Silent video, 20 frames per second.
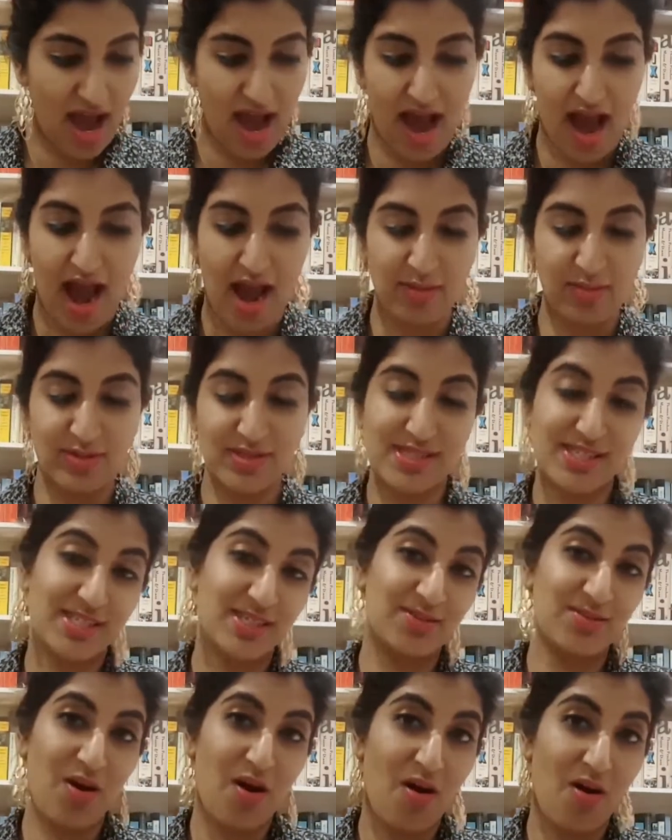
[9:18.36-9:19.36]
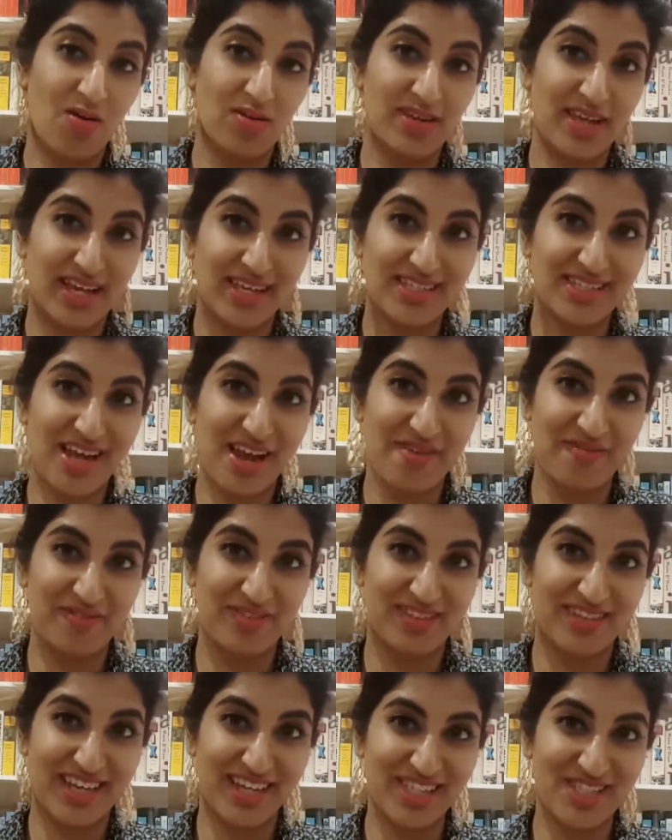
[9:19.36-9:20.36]
I will see you all next time for
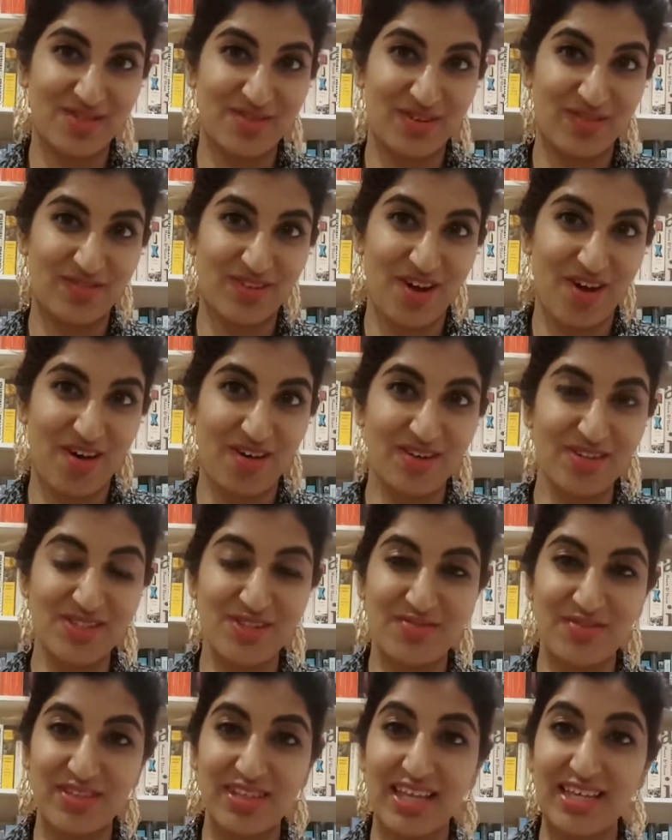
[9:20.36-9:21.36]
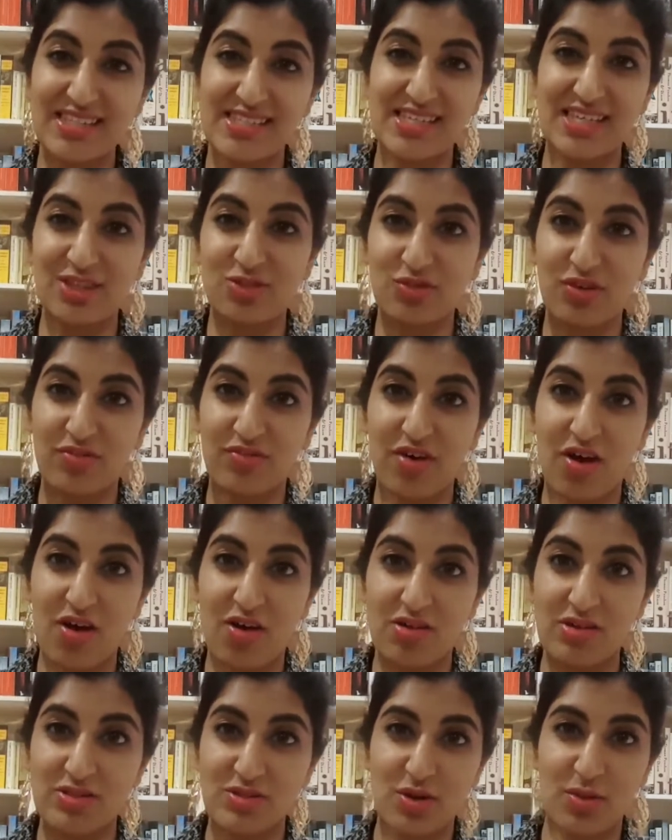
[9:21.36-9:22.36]
the next thrift haul. So if you like seeing thrift
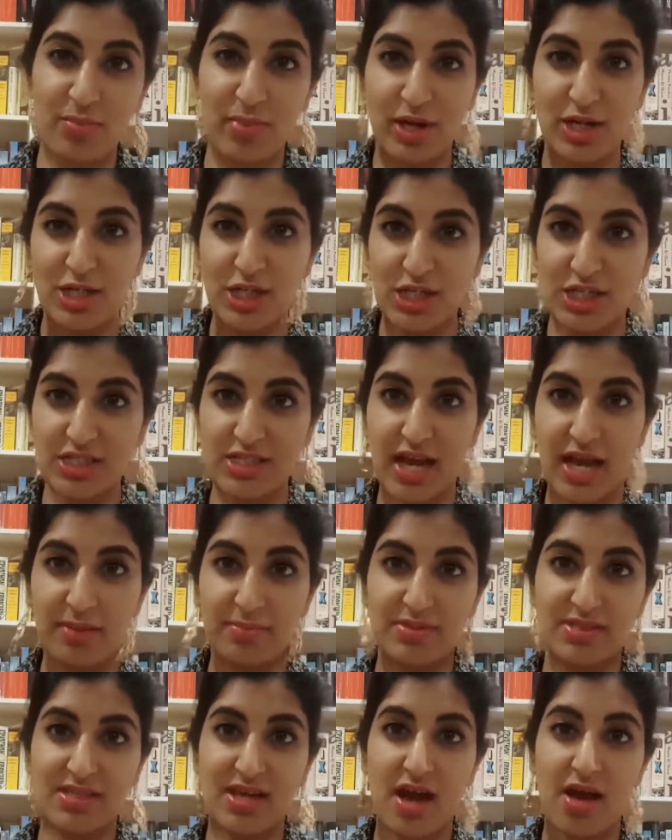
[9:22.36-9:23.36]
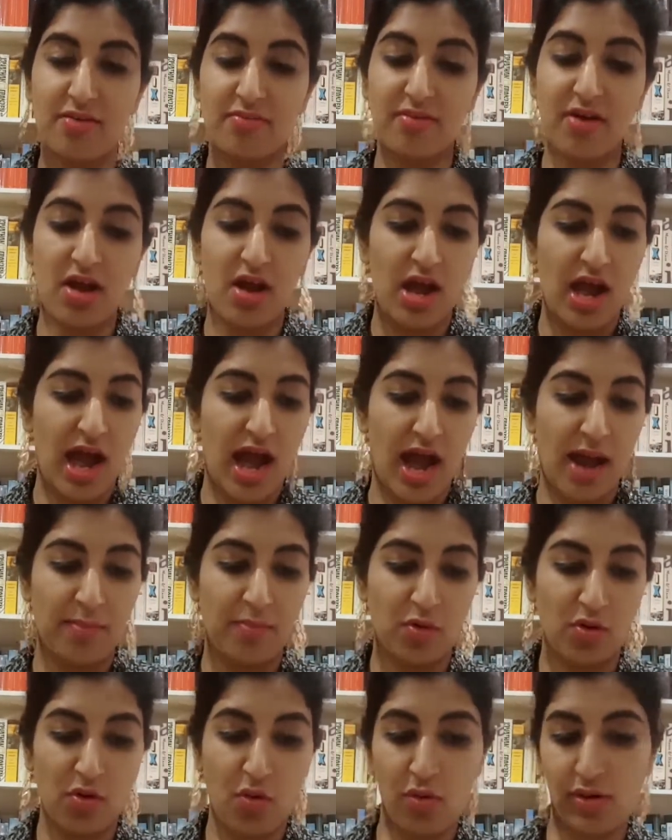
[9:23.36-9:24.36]
hauls or budgety type stuff,
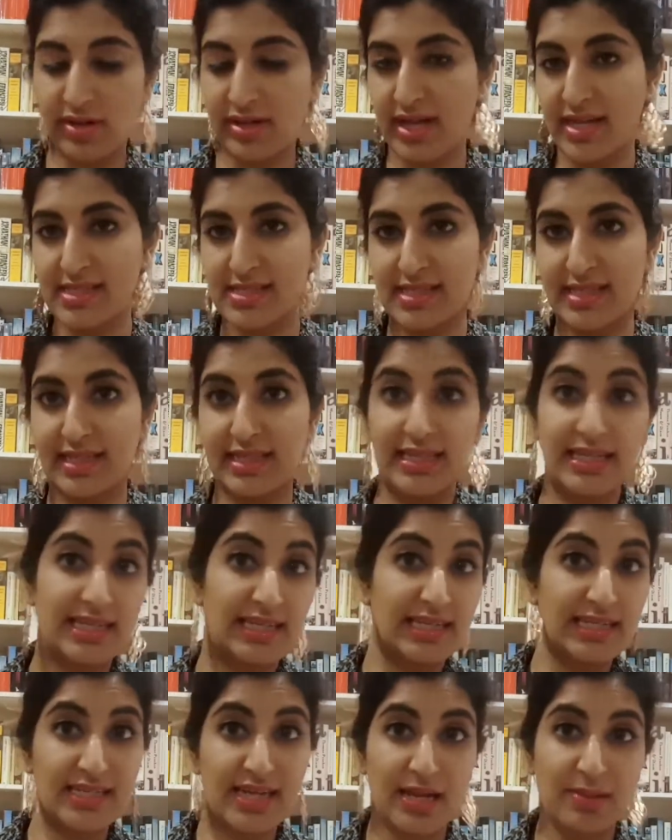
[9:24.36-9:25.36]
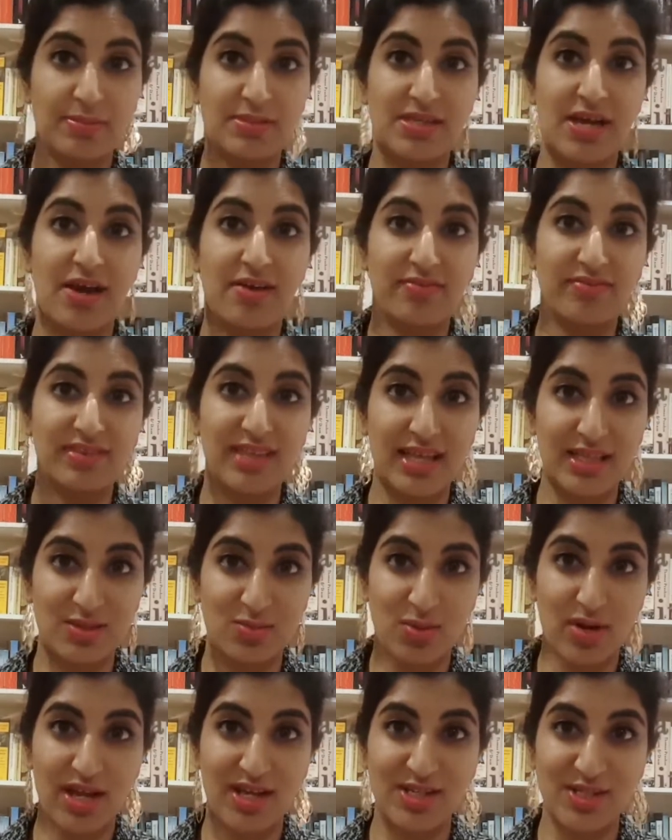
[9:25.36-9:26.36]
or organizing cleaning type stuff,
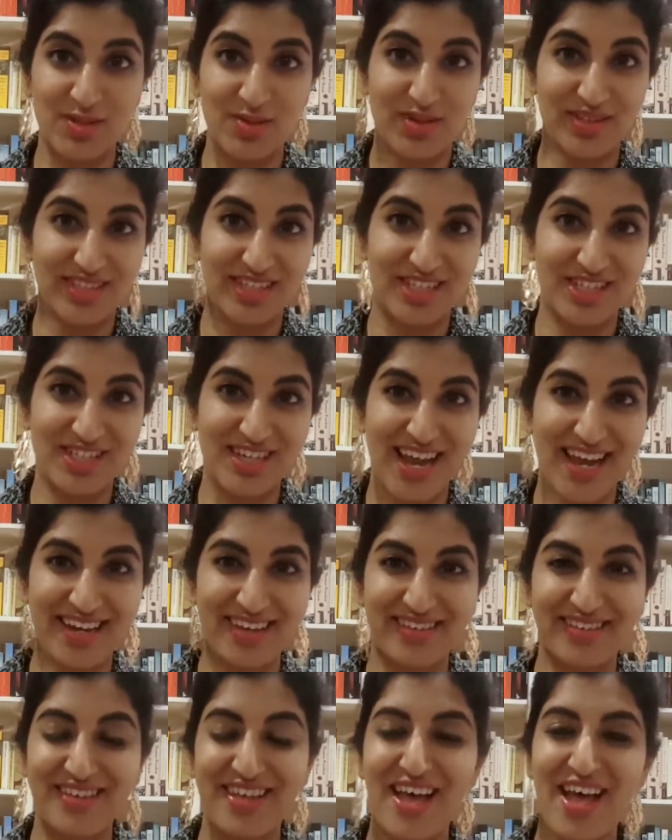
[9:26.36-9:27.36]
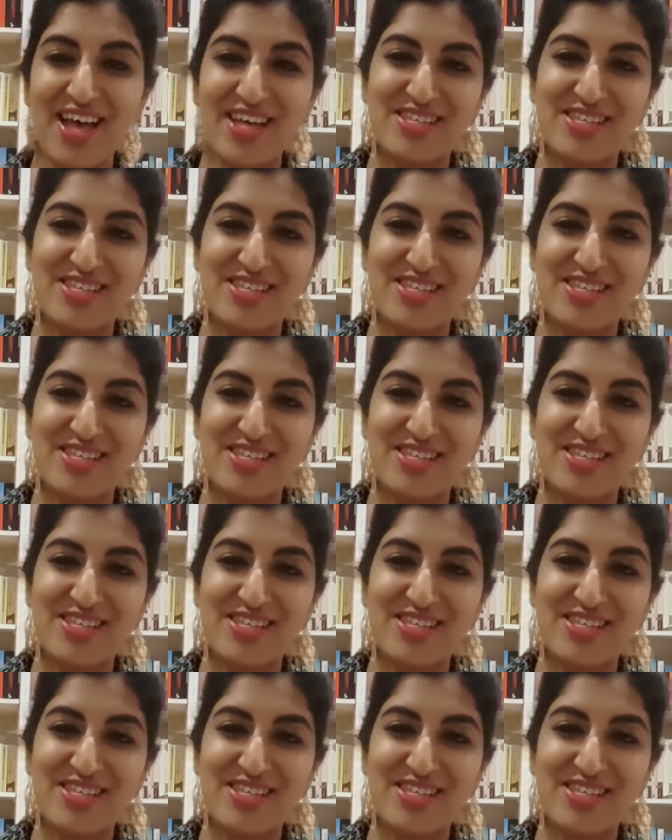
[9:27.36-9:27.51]
that's what I do on this channel.